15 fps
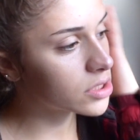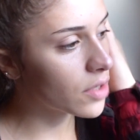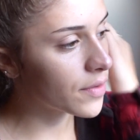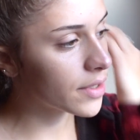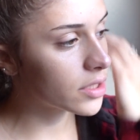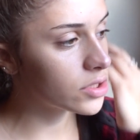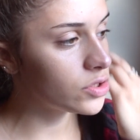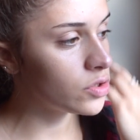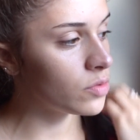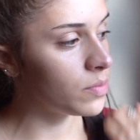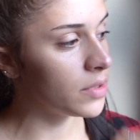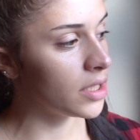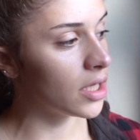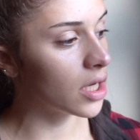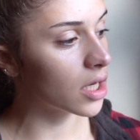going to
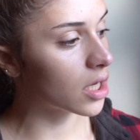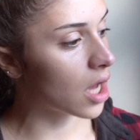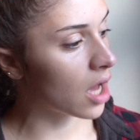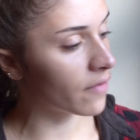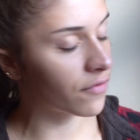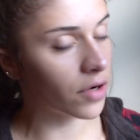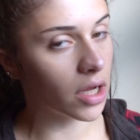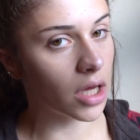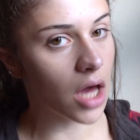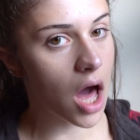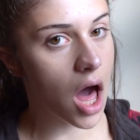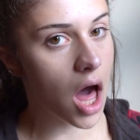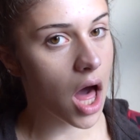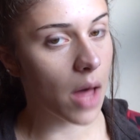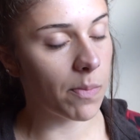be covering
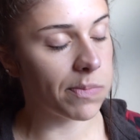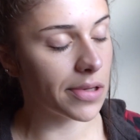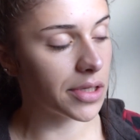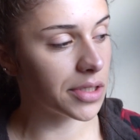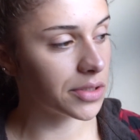up